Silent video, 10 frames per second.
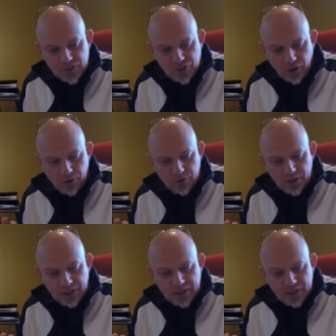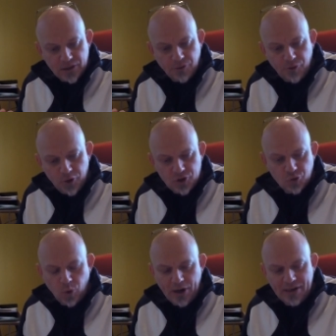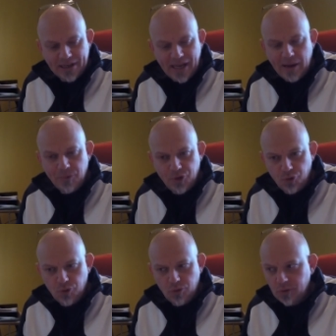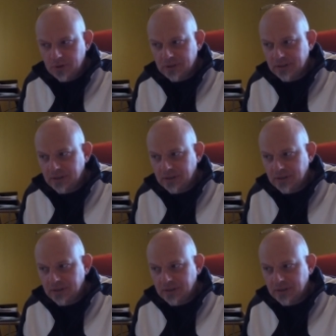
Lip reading: So the first one that came through,